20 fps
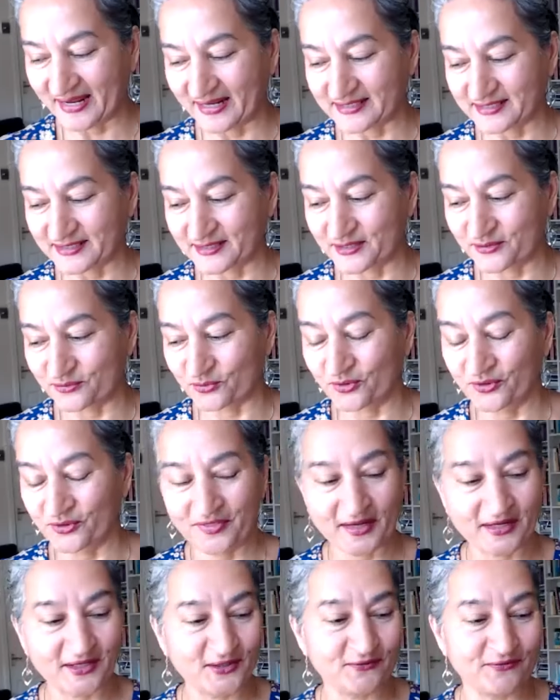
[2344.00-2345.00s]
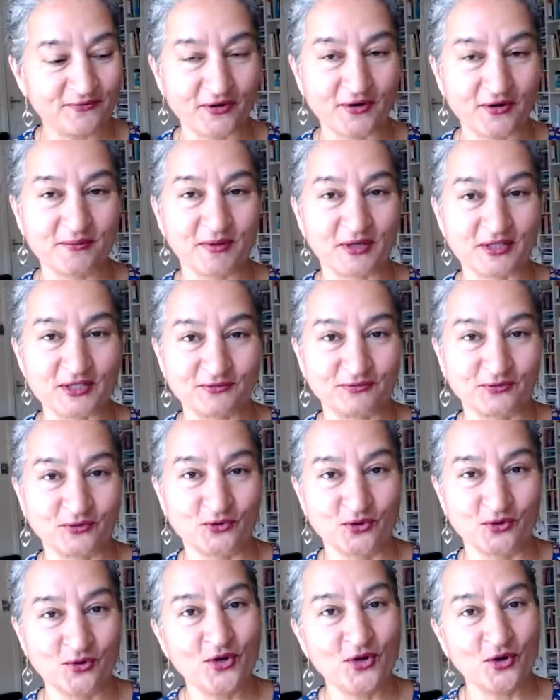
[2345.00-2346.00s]
excellent. Well, thank you very much
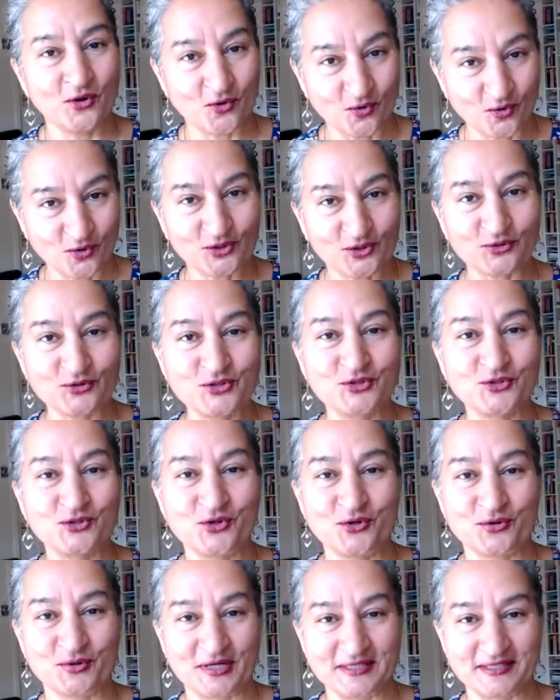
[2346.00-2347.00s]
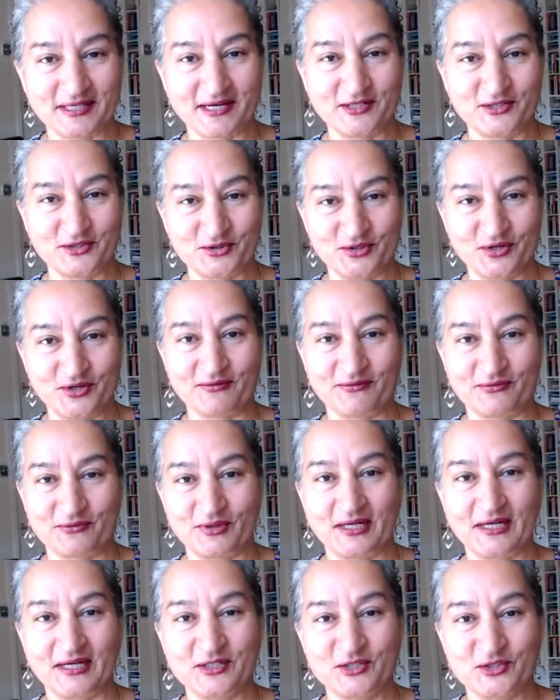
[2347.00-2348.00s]
for all your stories, Andrew. I've
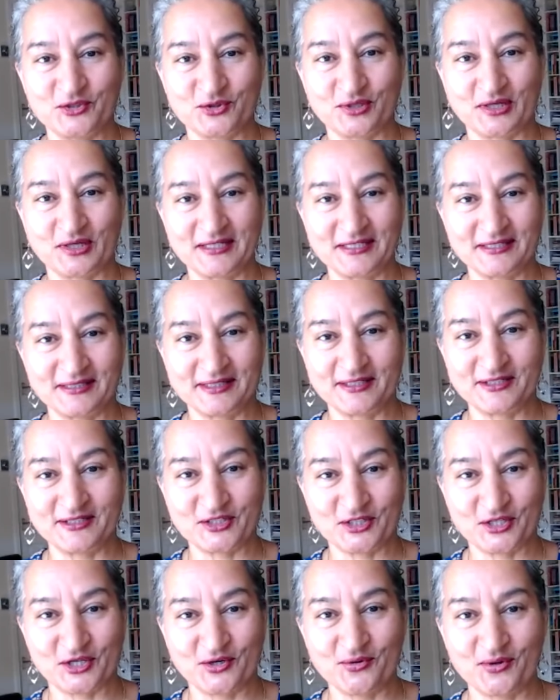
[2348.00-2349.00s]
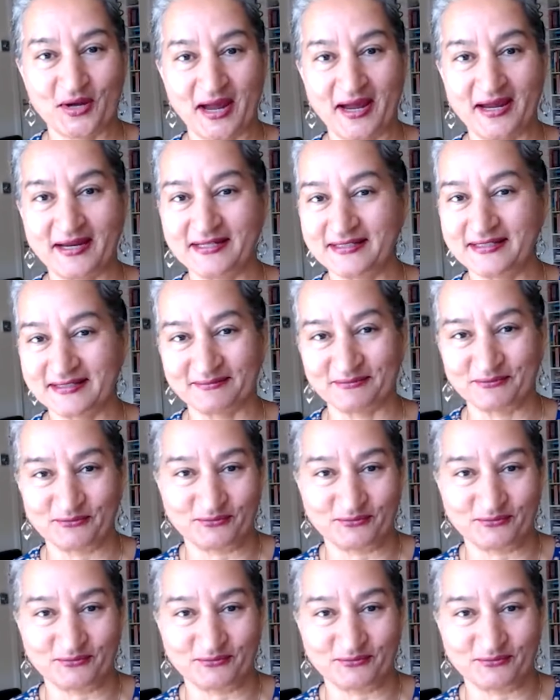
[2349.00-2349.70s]
really enjoyed listening to you and